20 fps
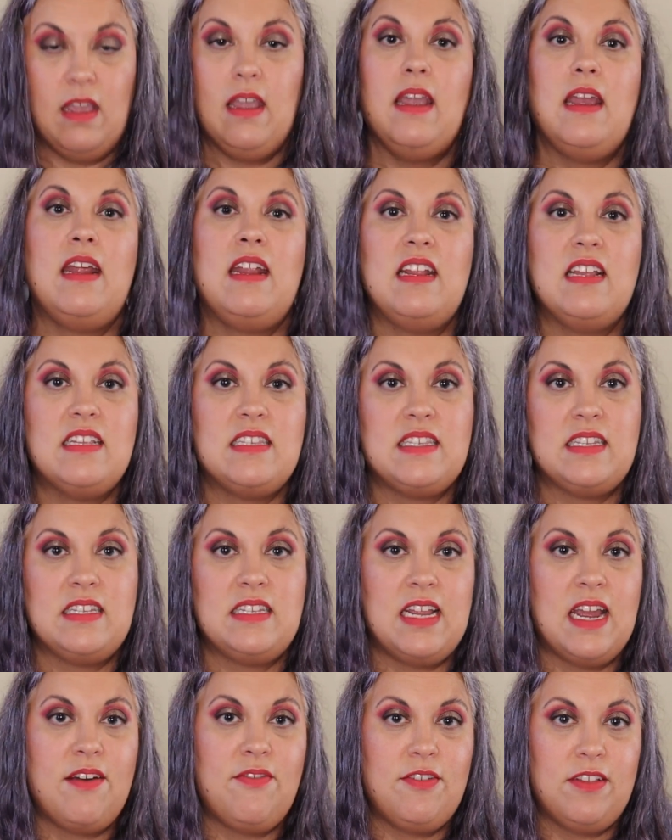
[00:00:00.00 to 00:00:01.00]
It is
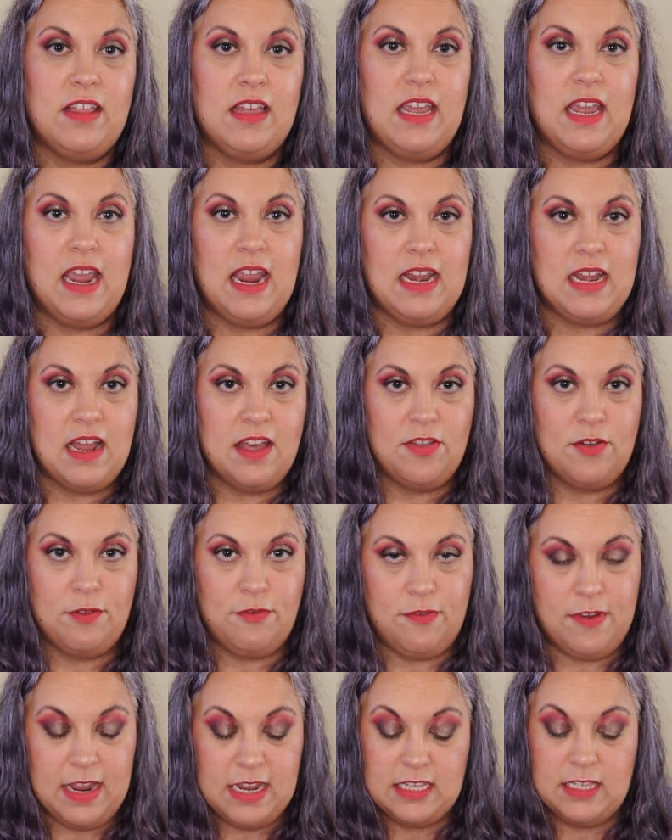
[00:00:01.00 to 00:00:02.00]
definitely another
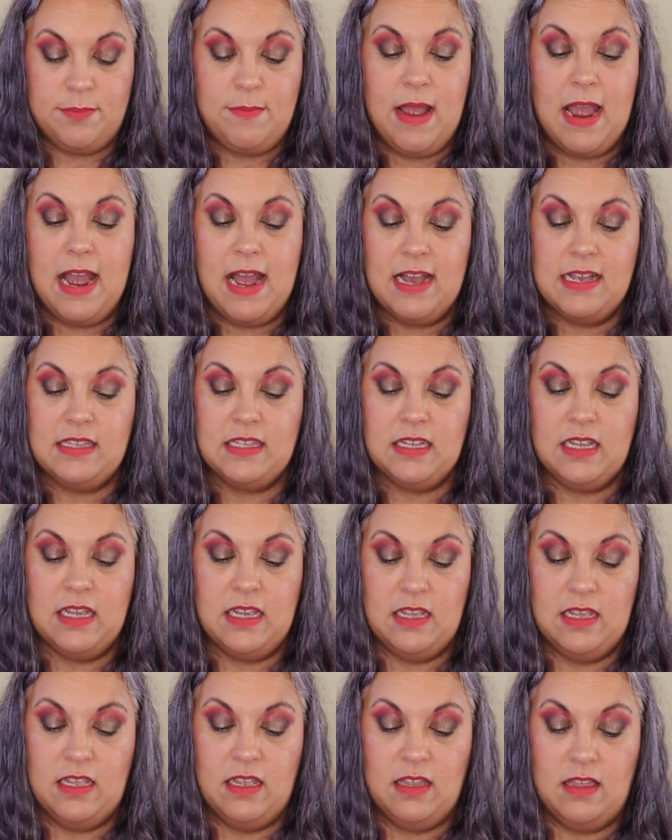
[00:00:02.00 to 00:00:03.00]
face mask.
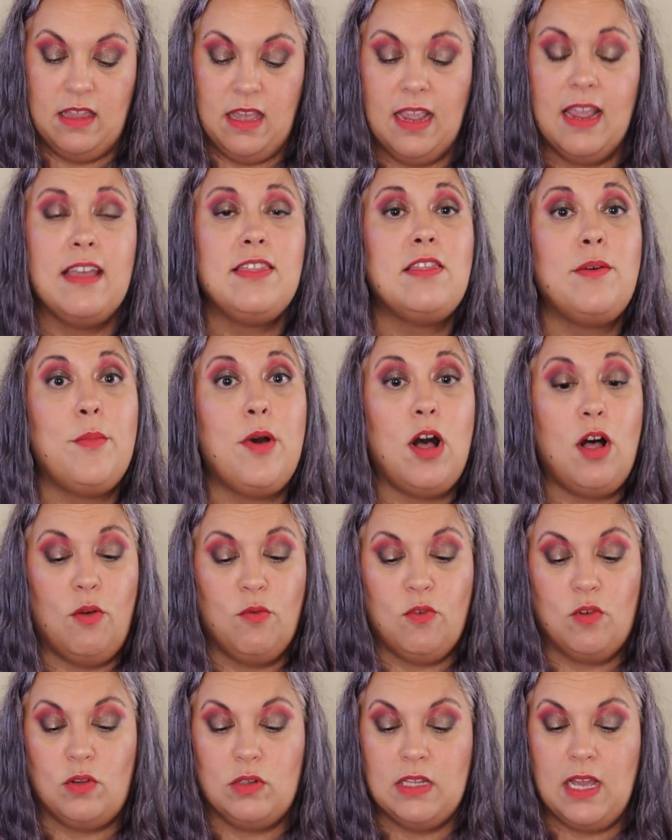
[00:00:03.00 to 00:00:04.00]
I got them all
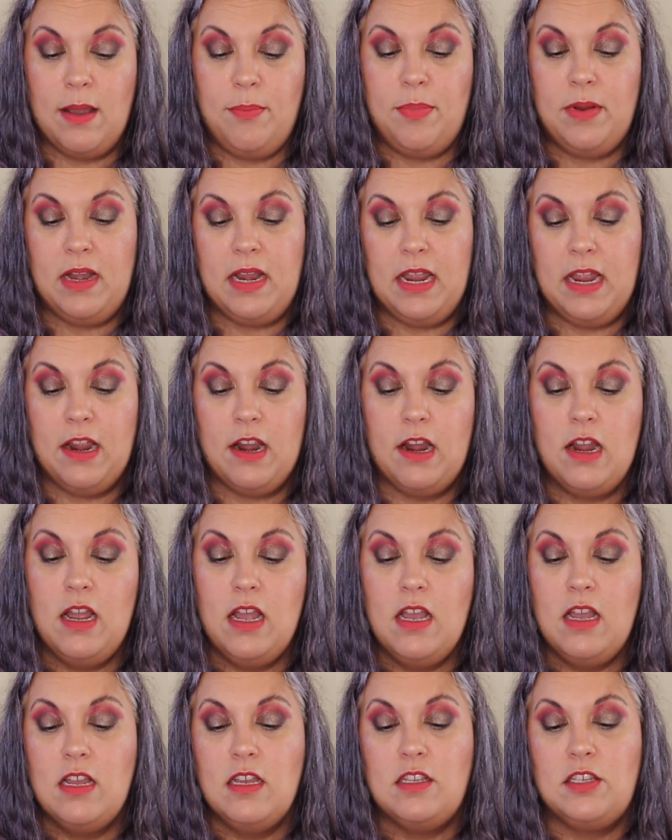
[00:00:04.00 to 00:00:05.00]
rolled up in here.
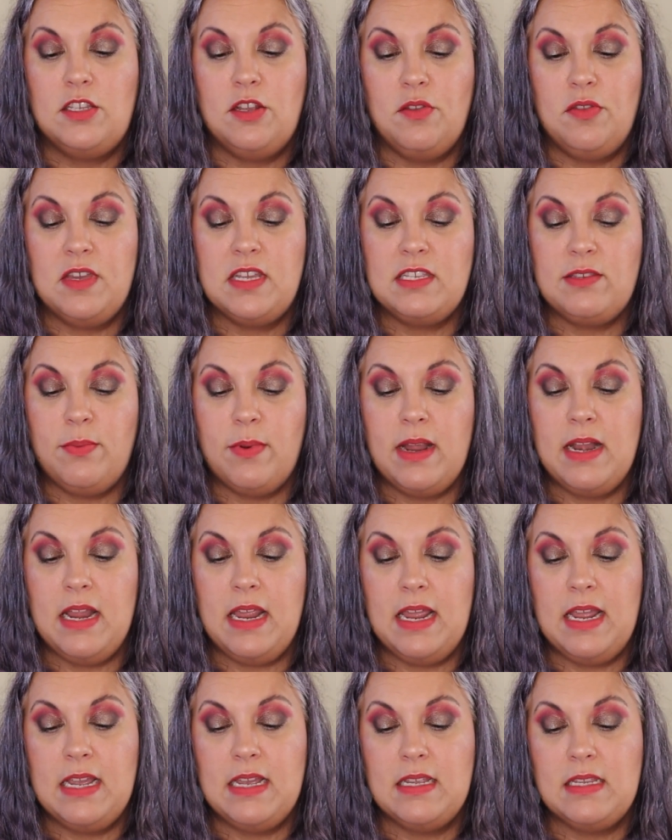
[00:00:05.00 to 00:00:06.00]
So this one
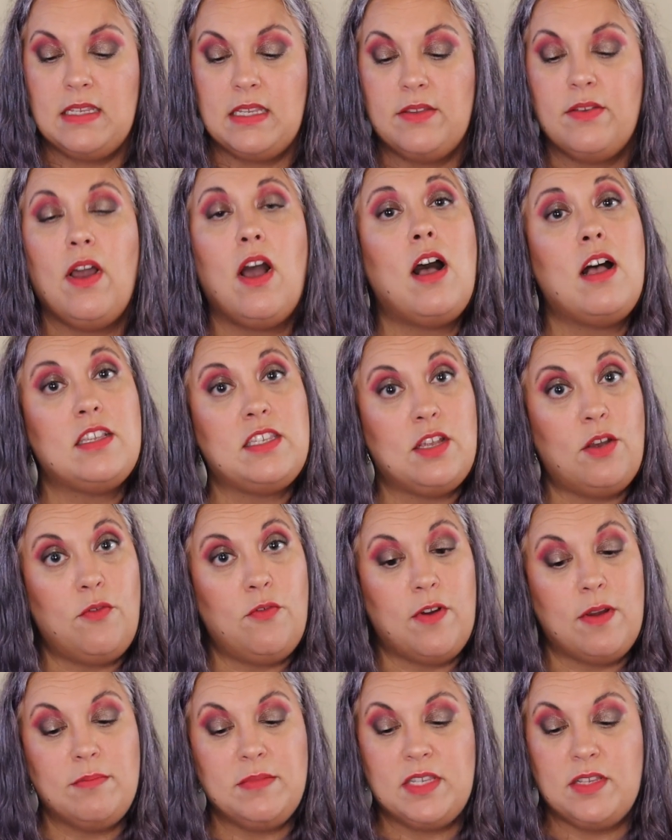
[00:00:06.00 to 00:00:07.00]
is also
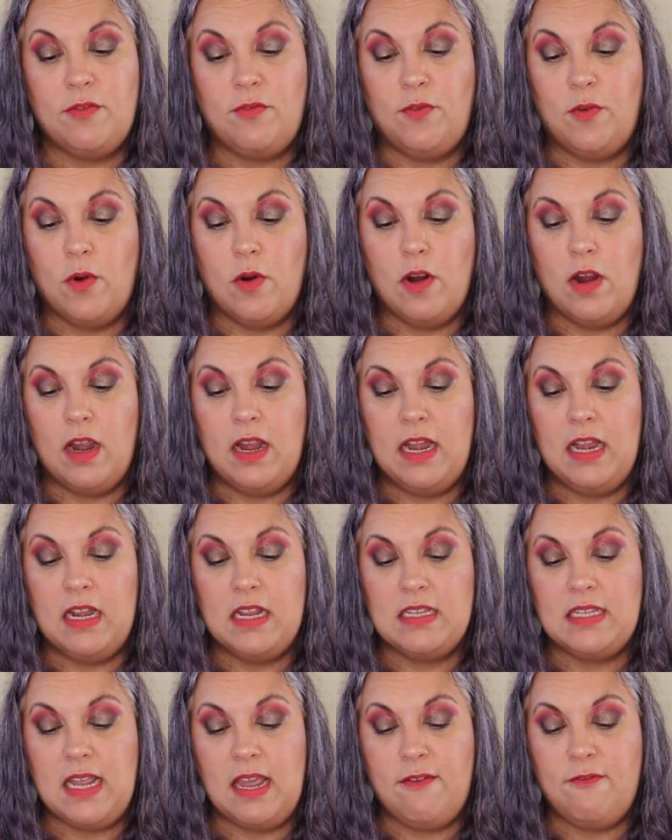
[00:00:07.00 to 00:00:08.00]
from Sephora. It
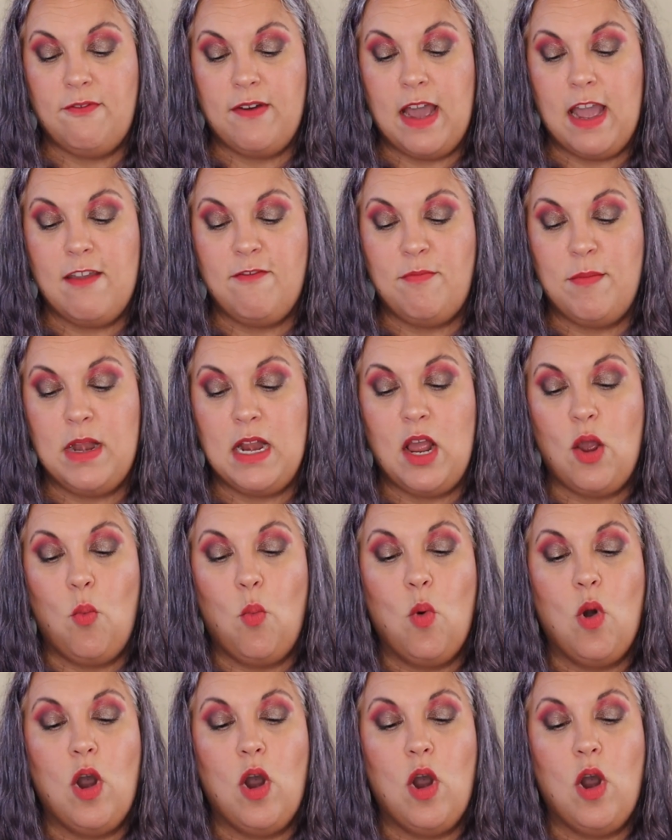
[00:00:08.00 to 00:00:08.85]
is a 5-minute